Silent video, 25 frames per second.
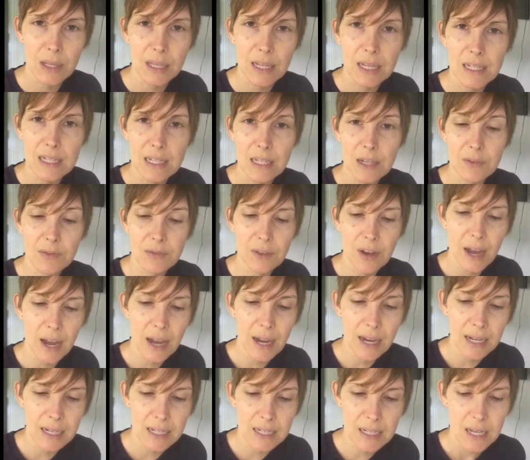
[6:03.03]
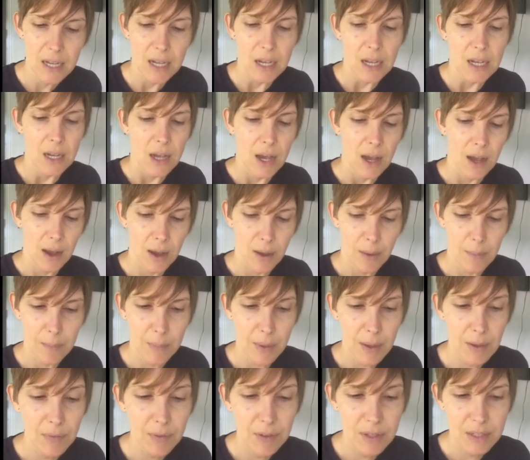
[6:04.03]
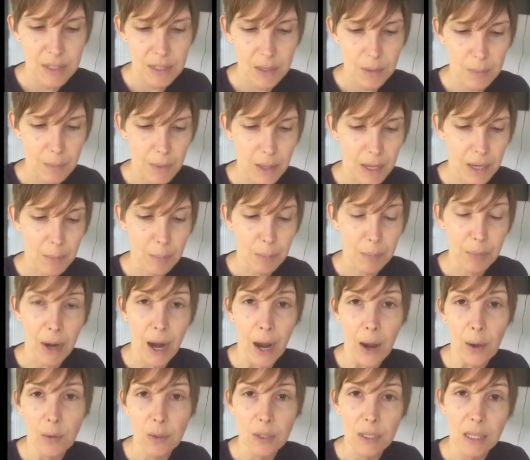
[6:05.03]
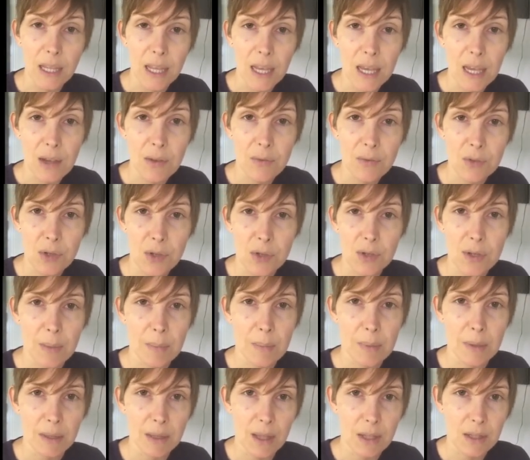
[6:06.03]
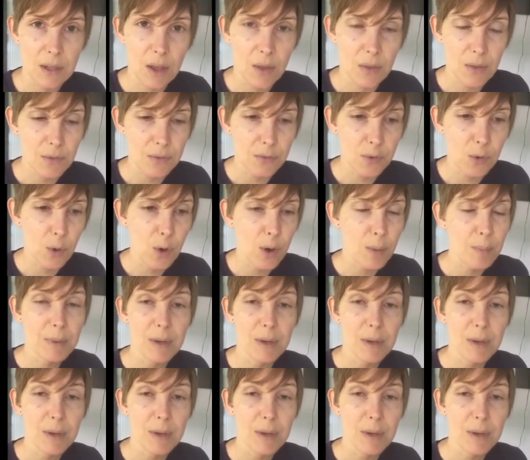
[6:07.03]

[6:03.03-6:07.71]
easy to find. Even some like brown leaves or something that's on the floor.